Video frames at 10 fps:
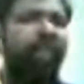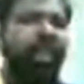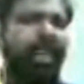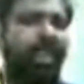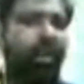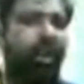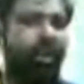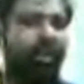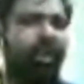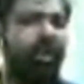is the hero
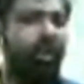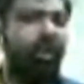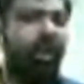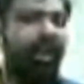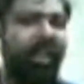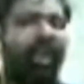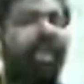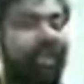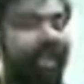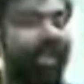of this novel,
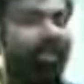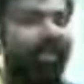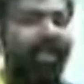Shame.